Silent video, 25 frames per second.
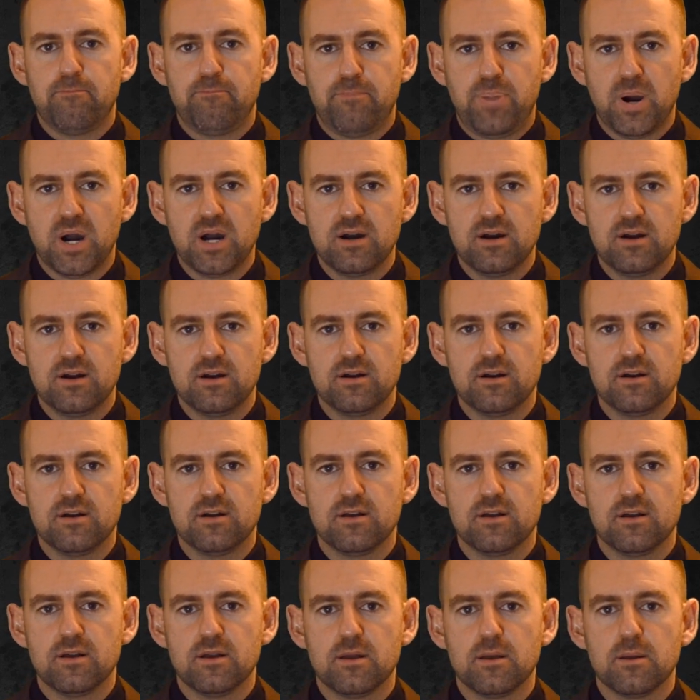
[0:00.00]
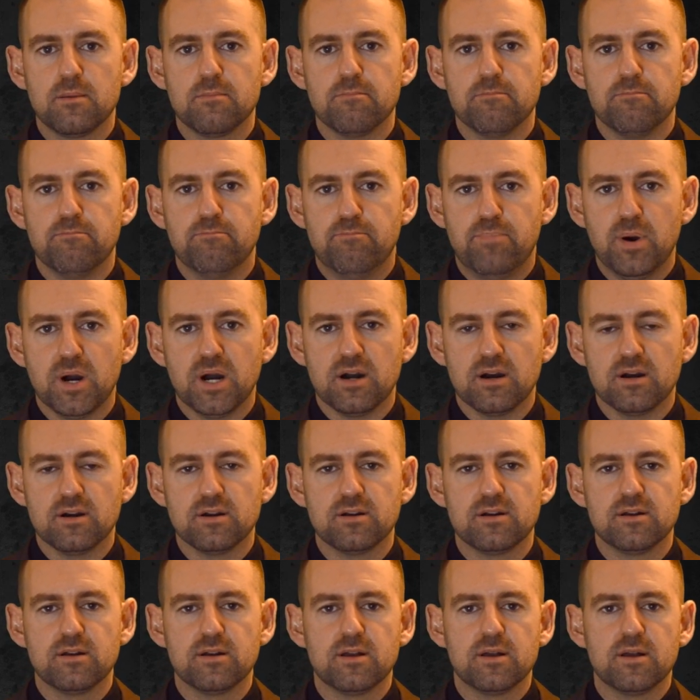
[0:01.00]
P, B,
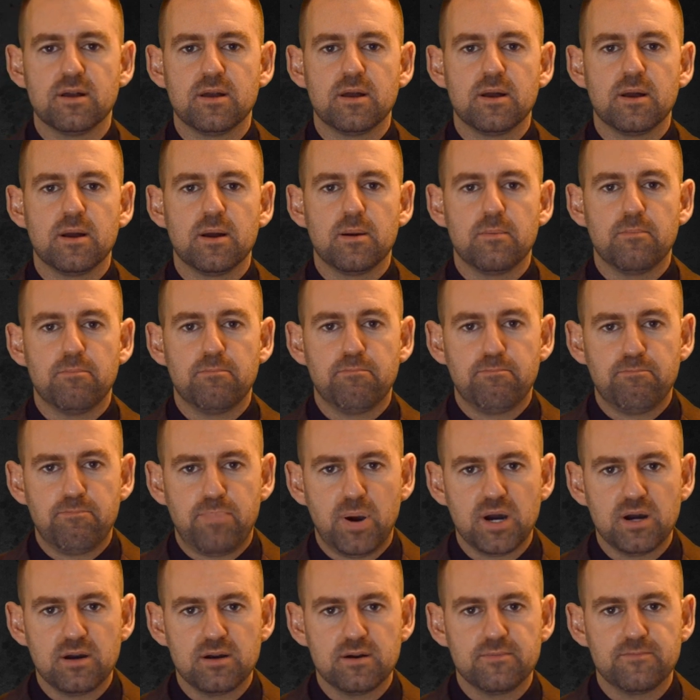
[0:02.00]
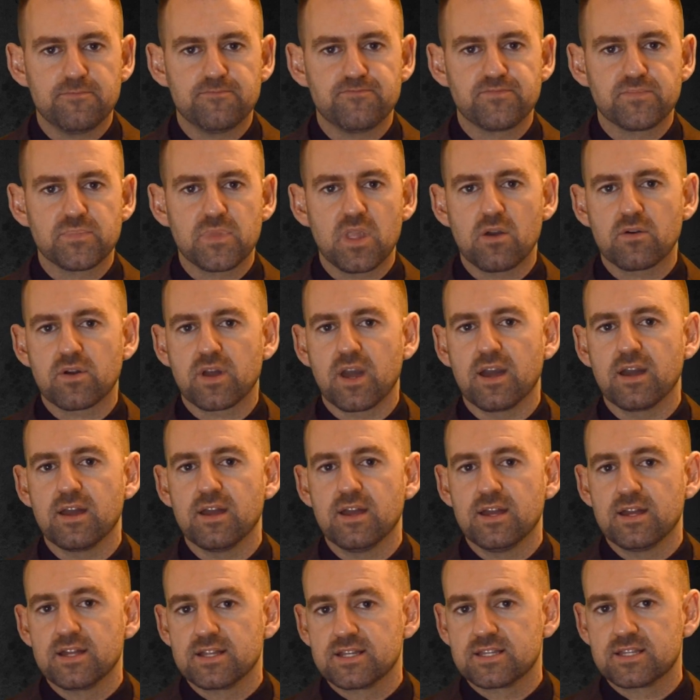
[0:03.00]
P. Okay.
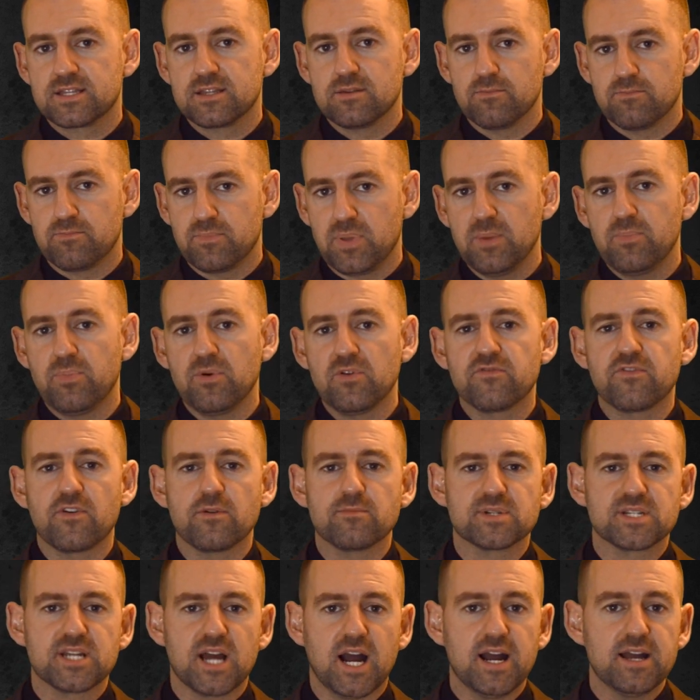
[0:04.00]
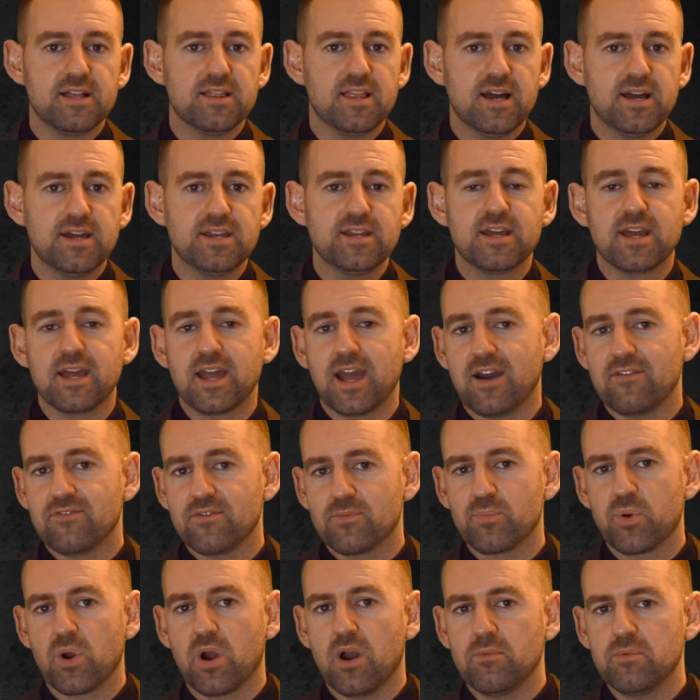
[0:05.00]
People from Thailand have a
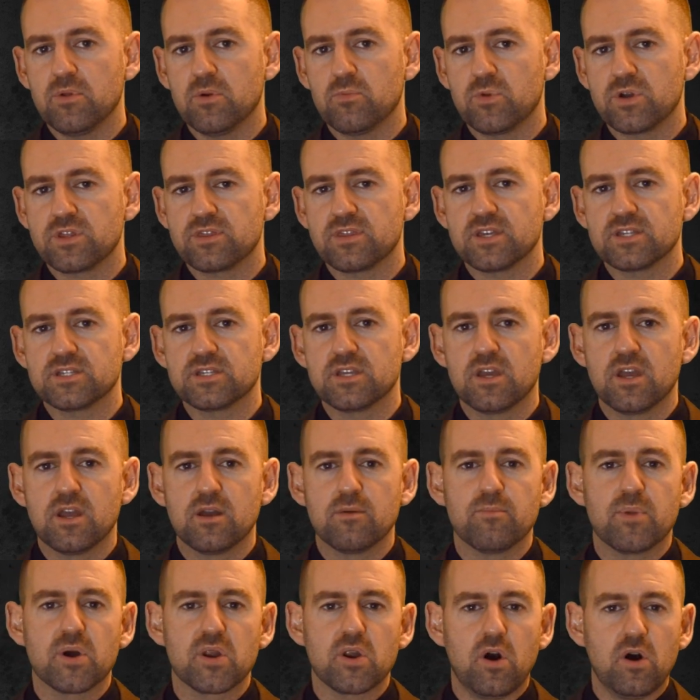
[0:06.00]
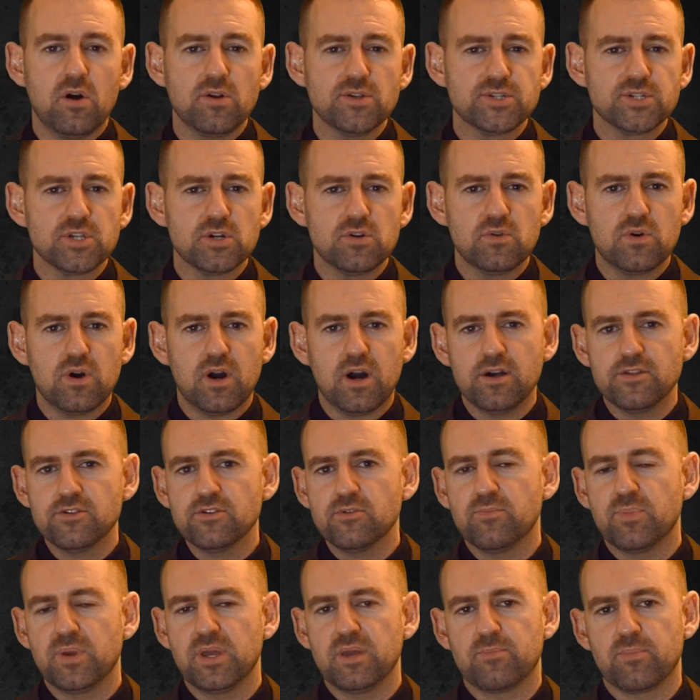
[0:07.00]
problem with this, but also other
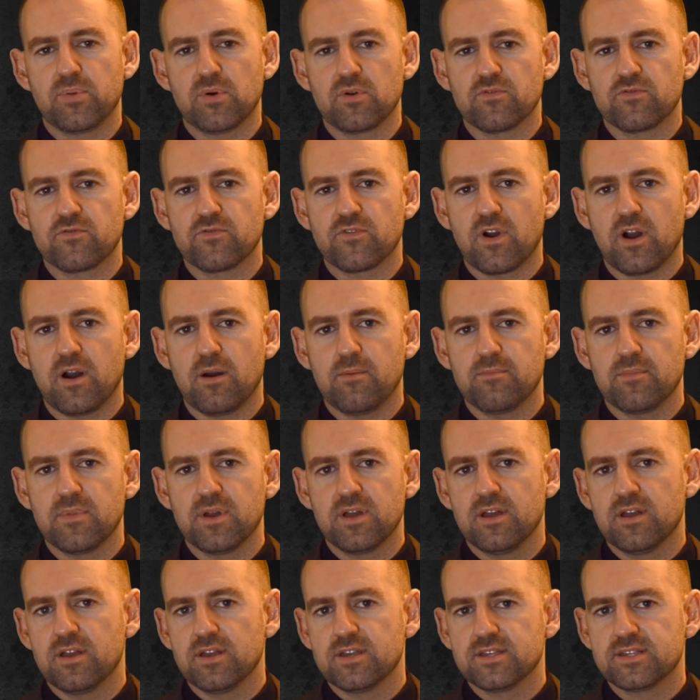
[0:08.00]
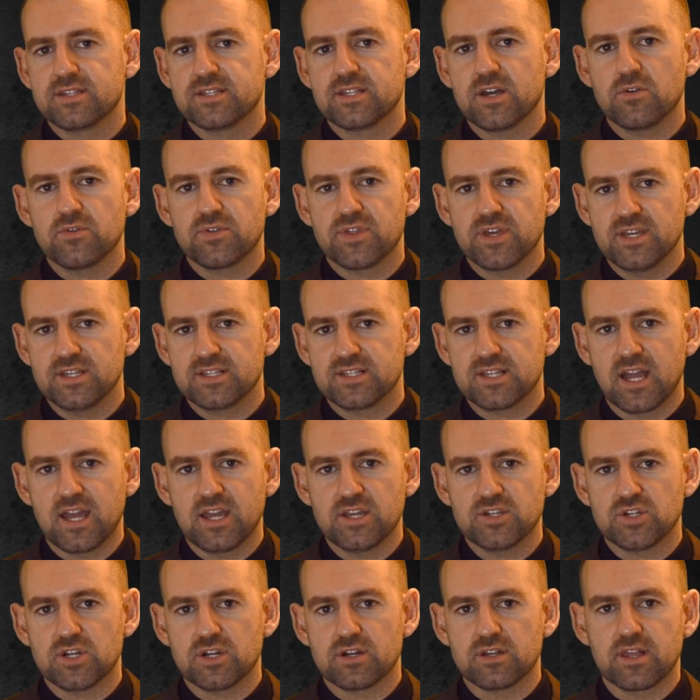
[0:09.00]
people from Southeast
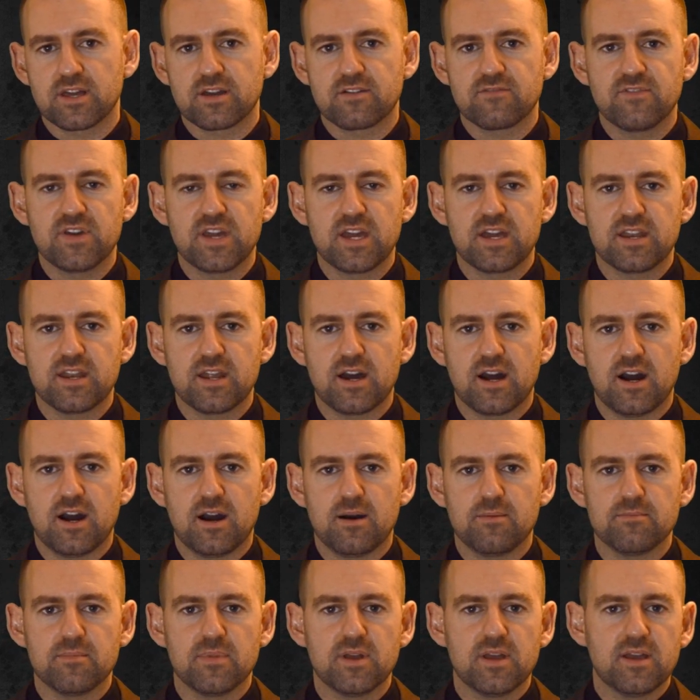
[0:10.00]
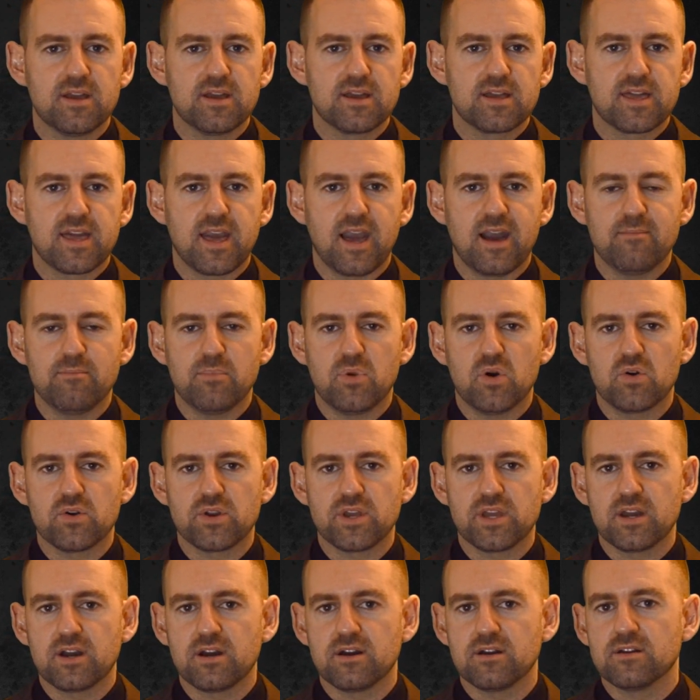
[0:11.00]
Asia, like Vietnam,
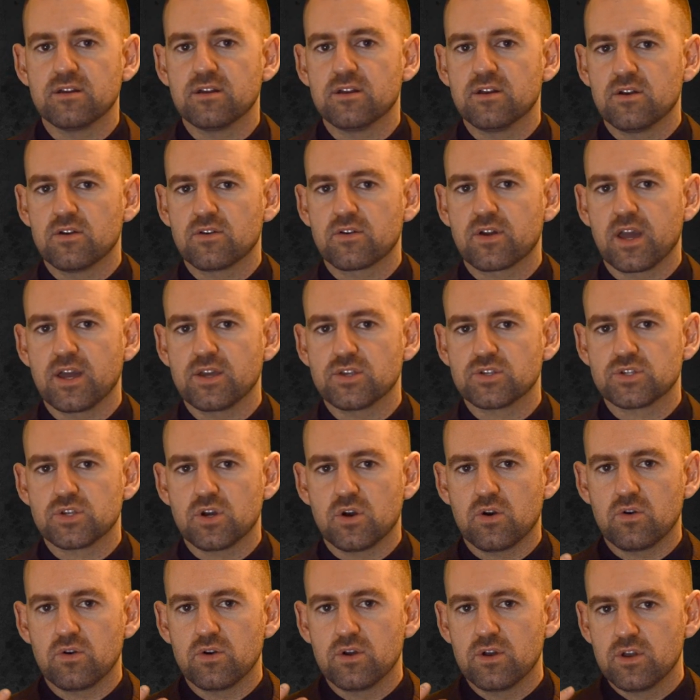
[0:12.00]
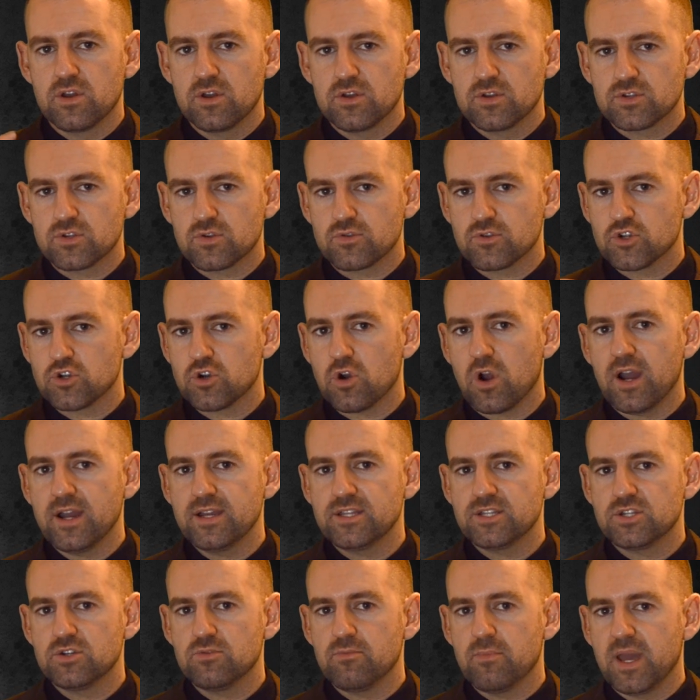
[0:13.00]
Cambodia. Okay, so try
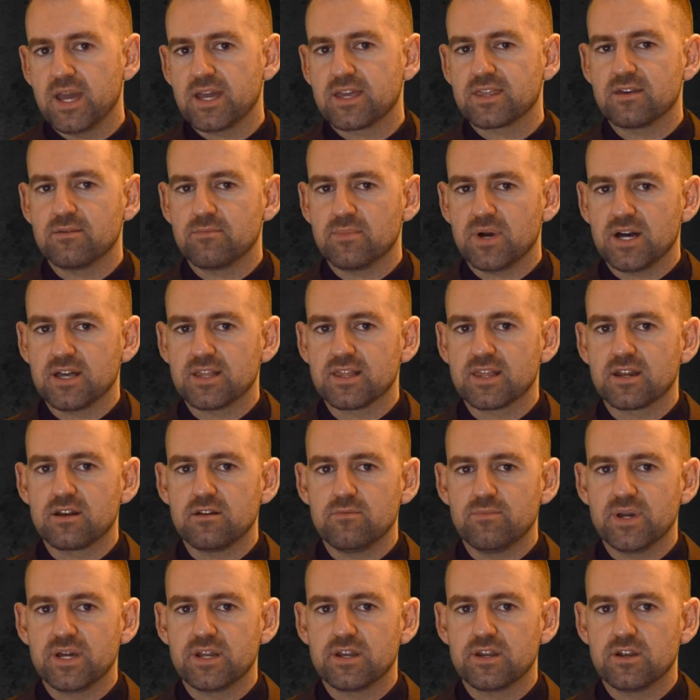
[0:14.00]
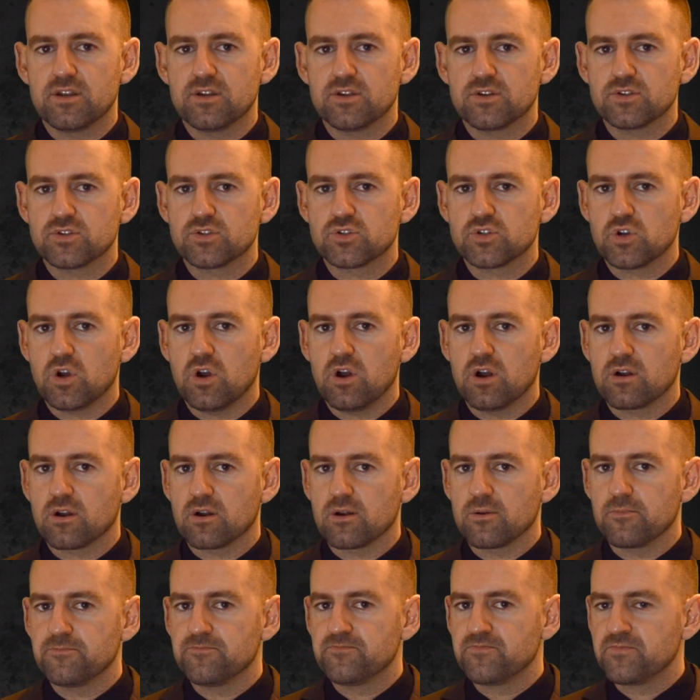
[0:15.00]
to make them a little bit
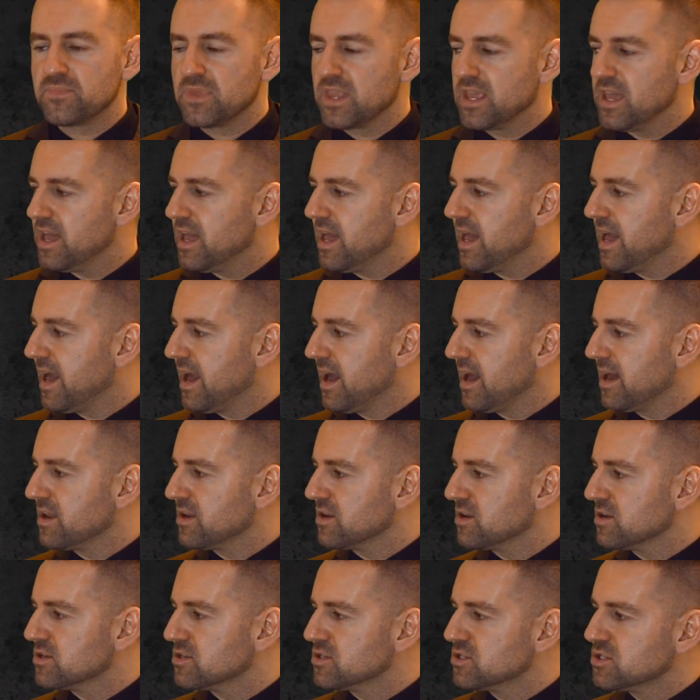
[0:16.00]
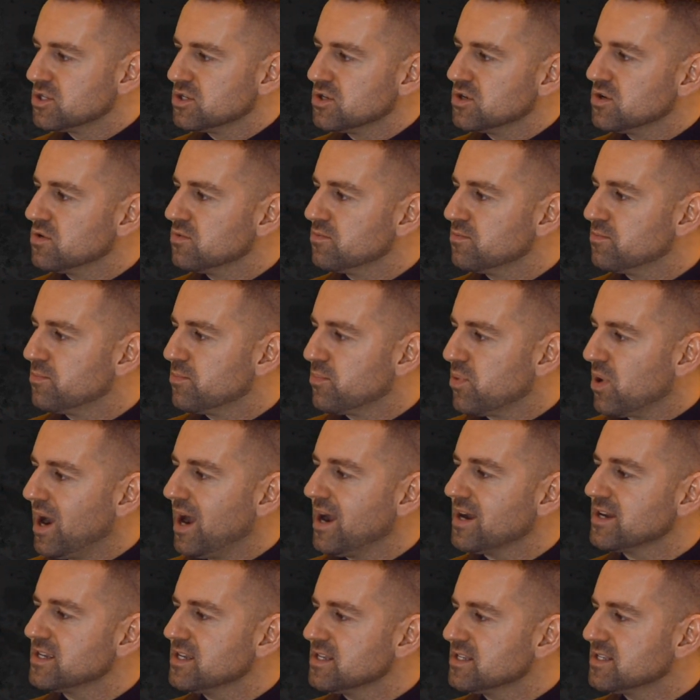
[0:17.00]
stronger. And to
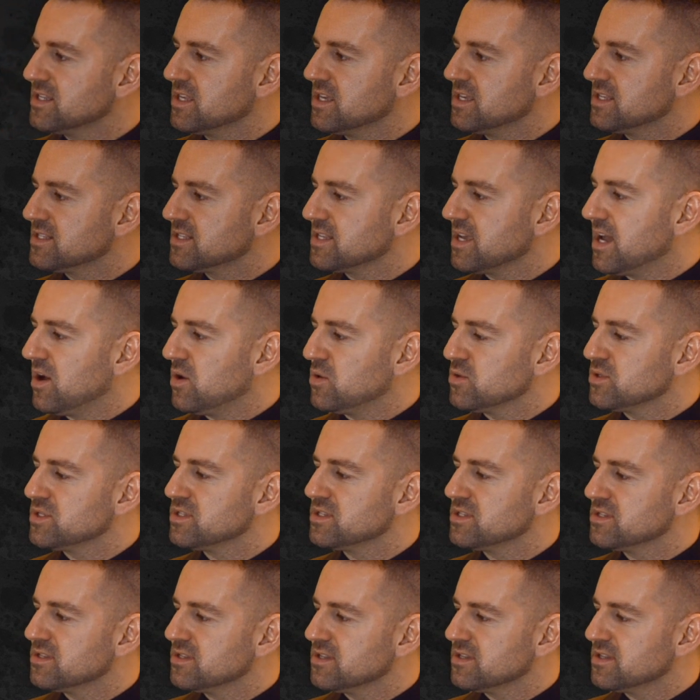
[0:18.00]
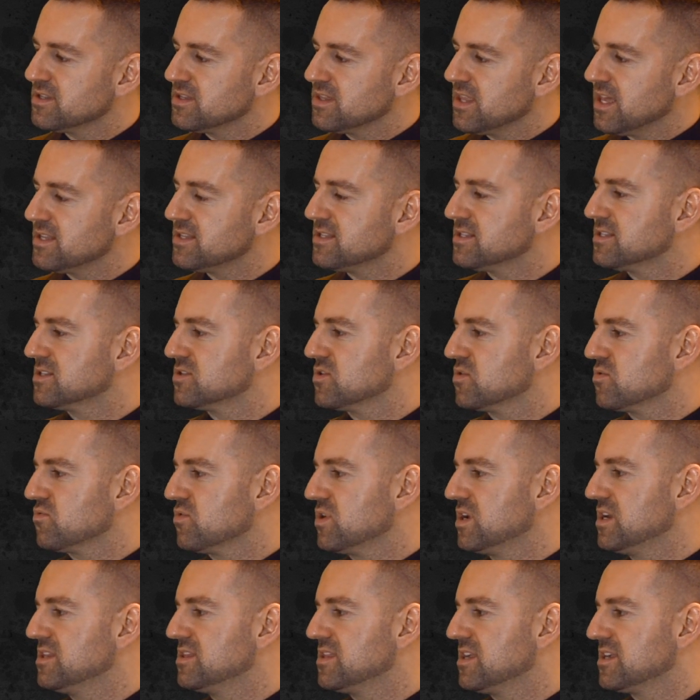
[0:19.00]
practice these sounds, let's
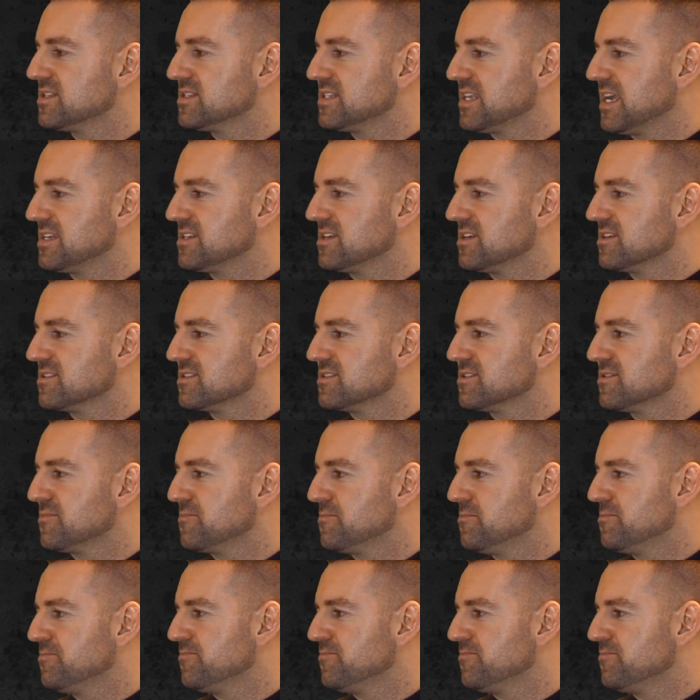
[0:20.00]
read this sentence.